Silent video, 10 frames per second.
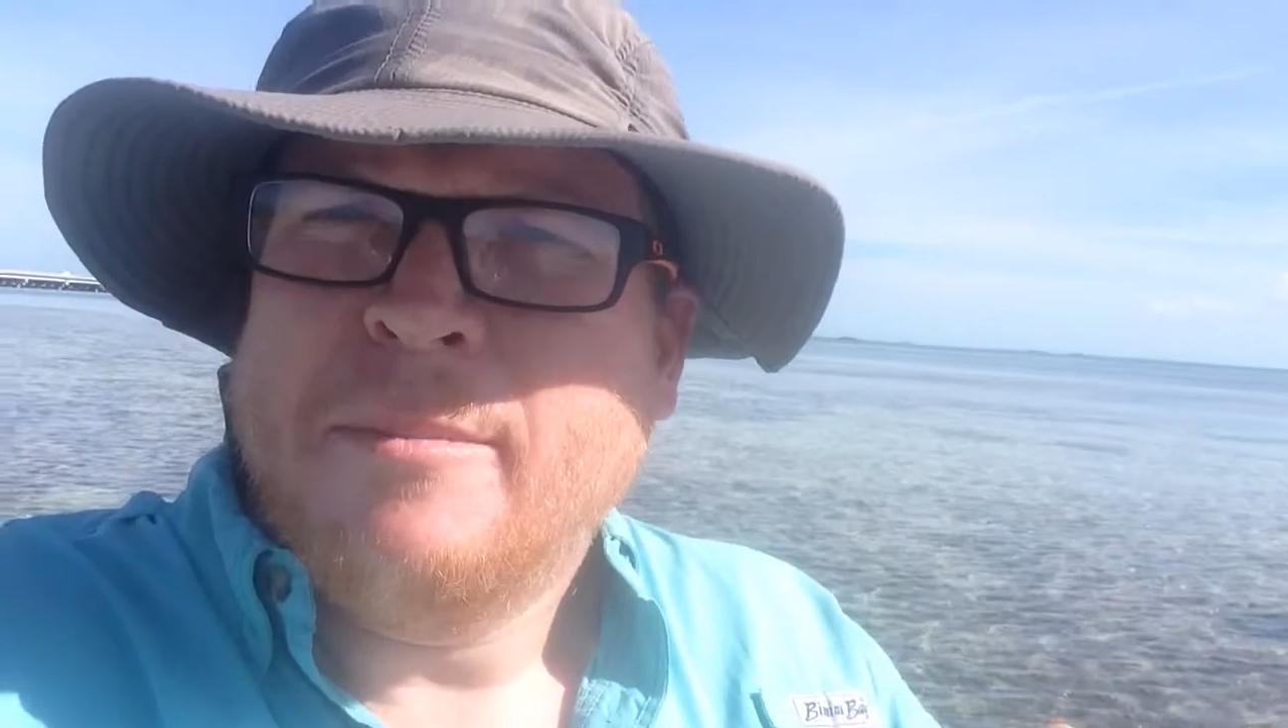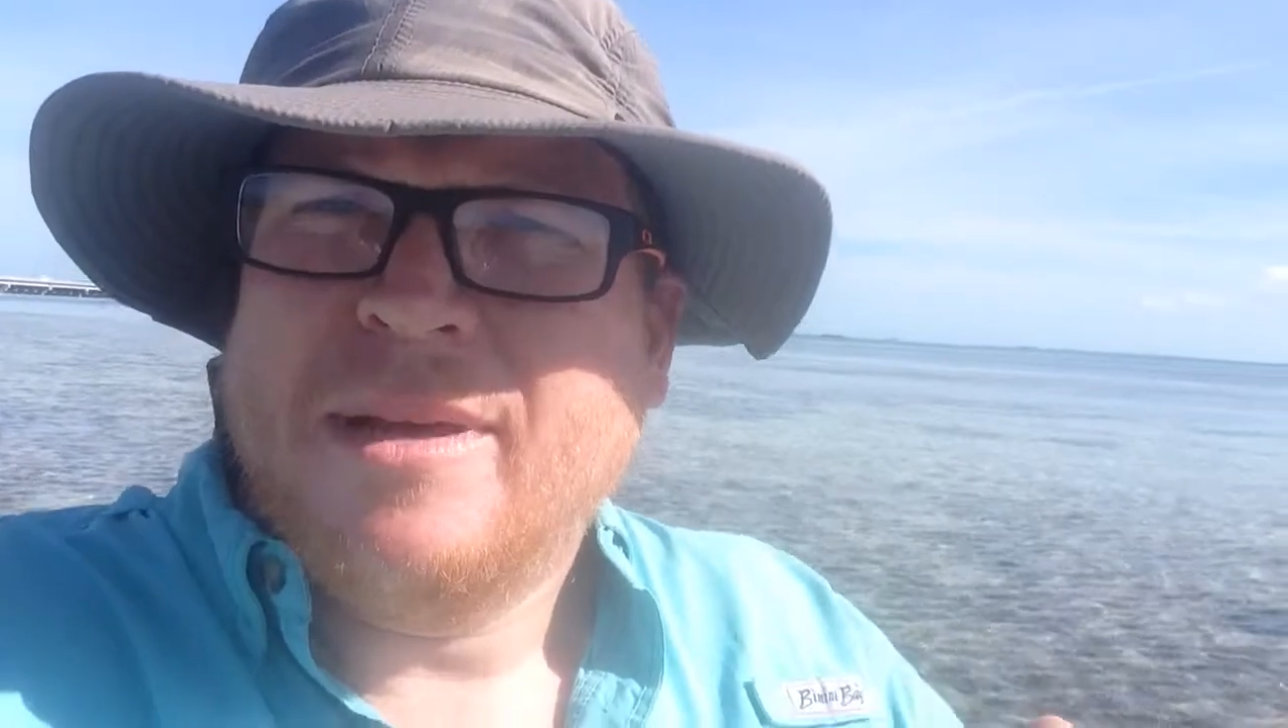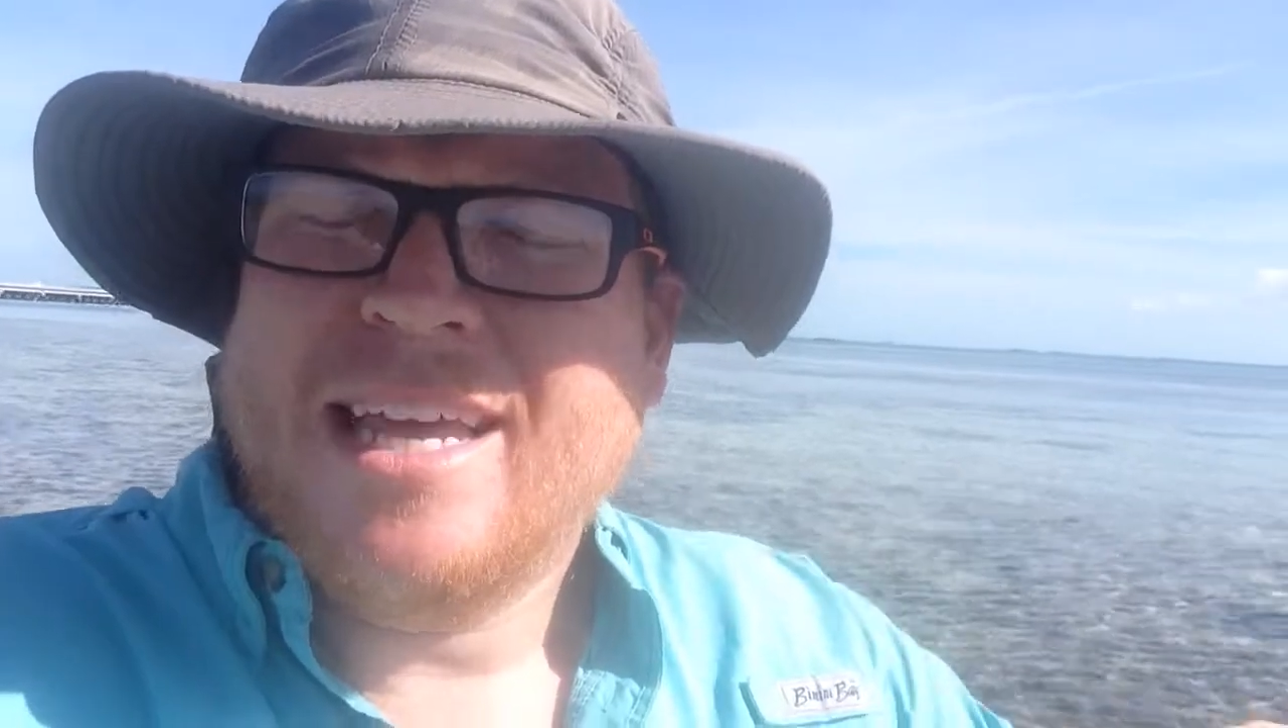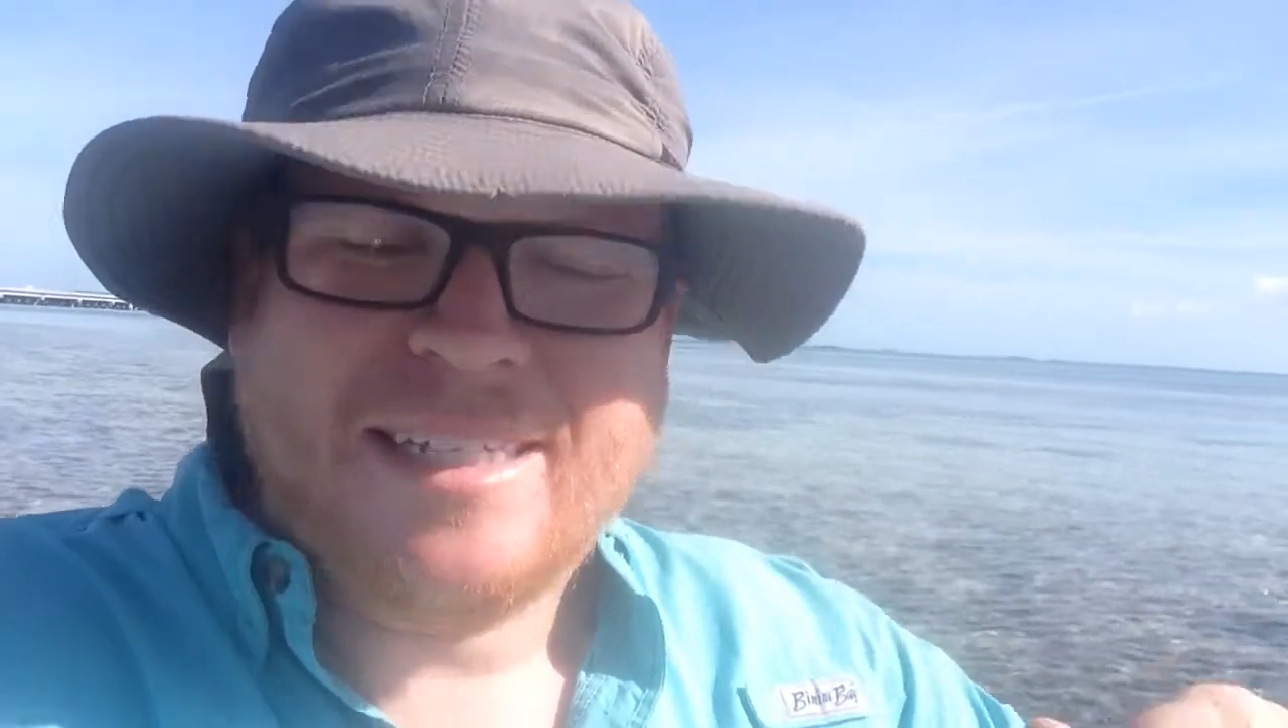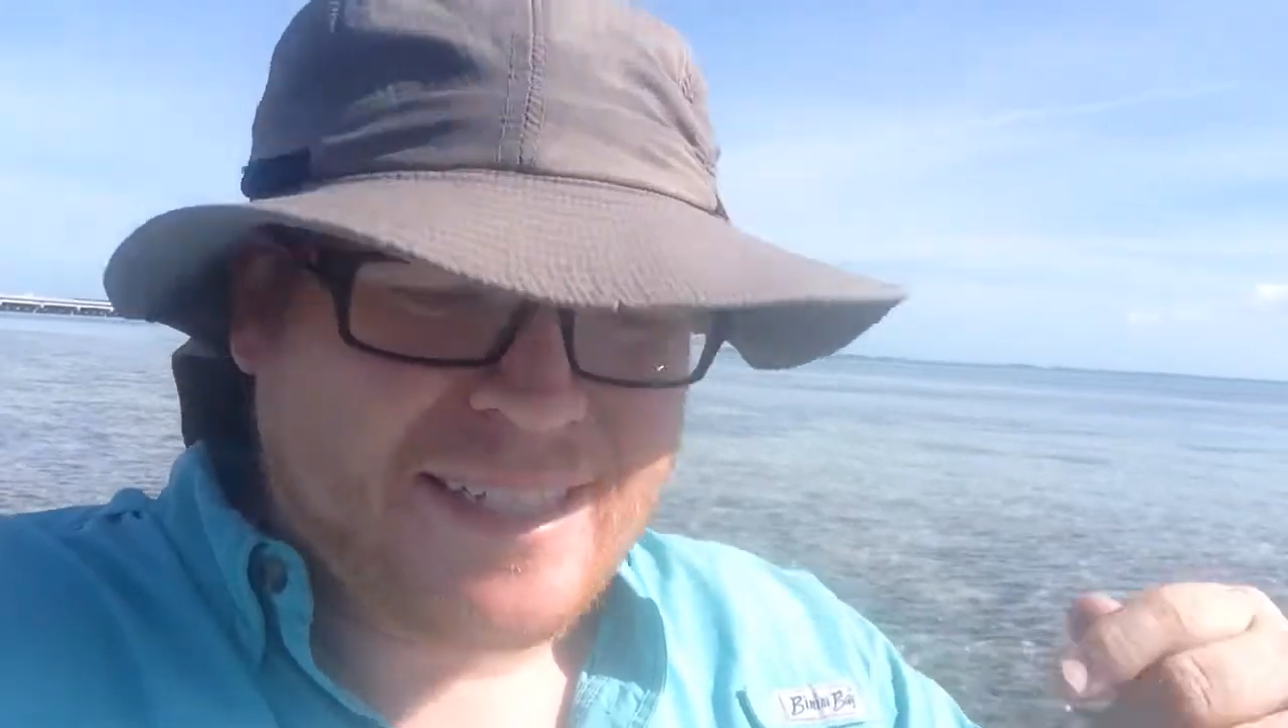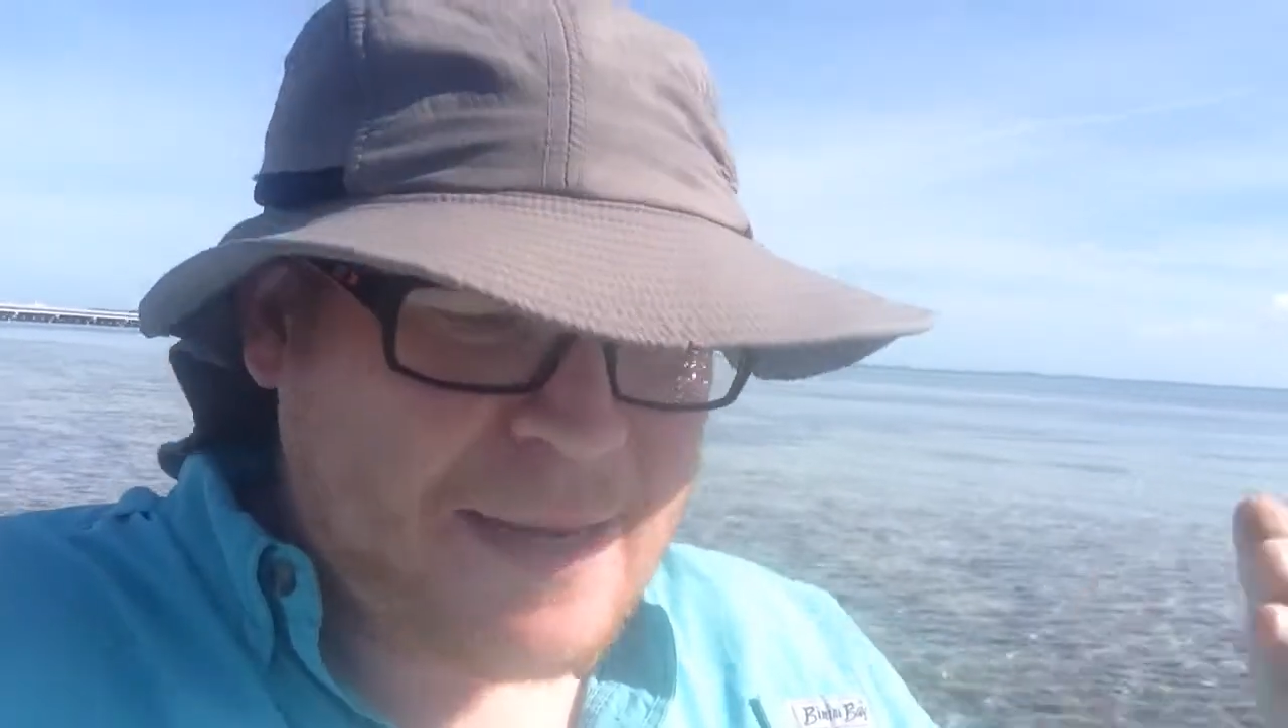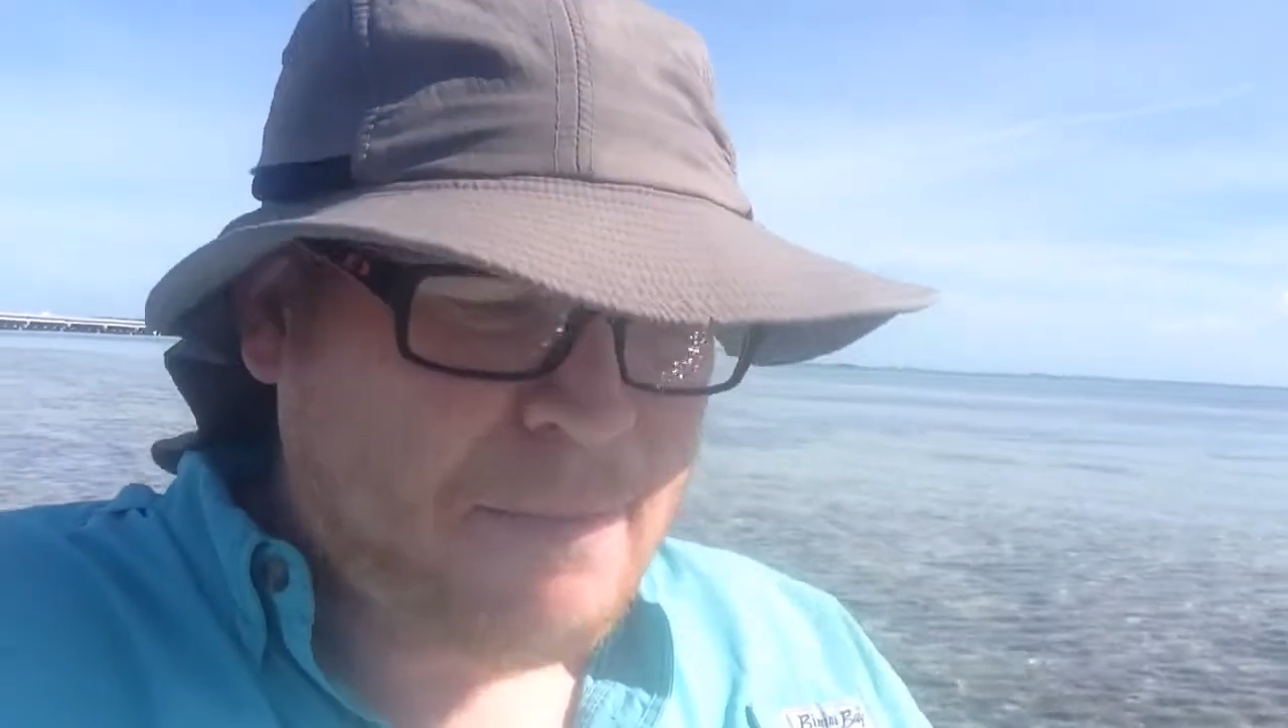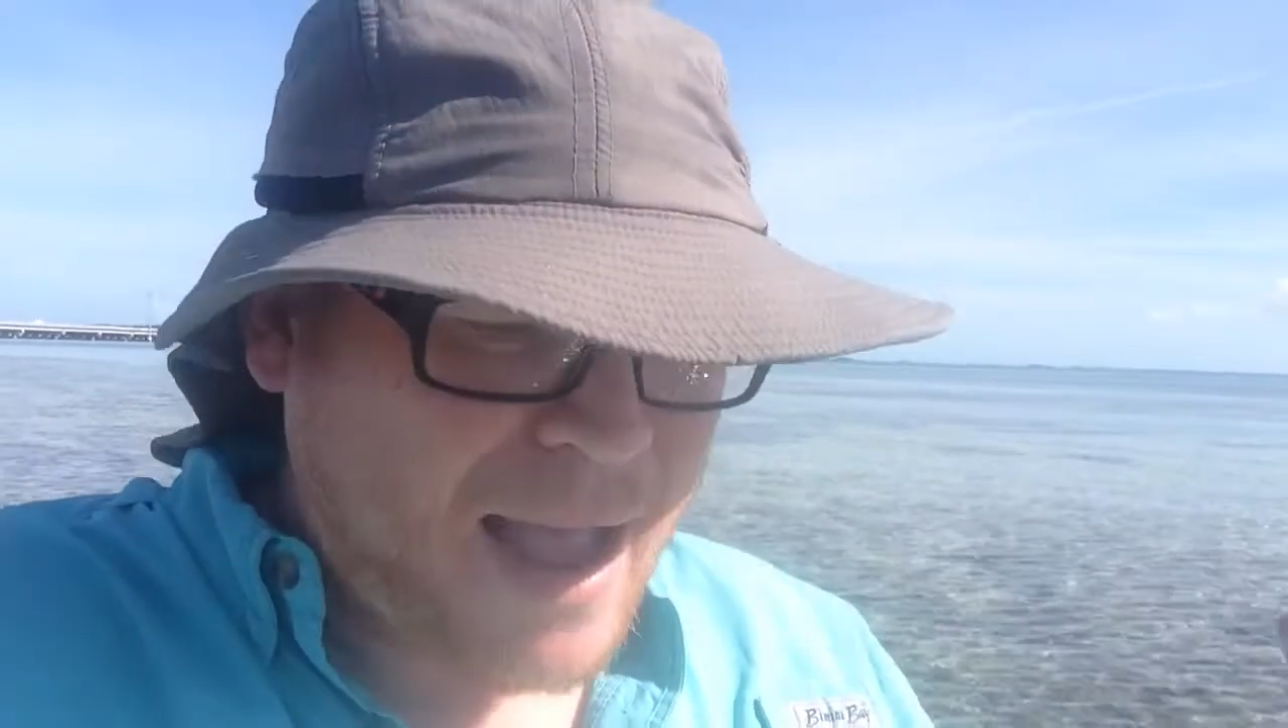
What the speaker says: but they seemed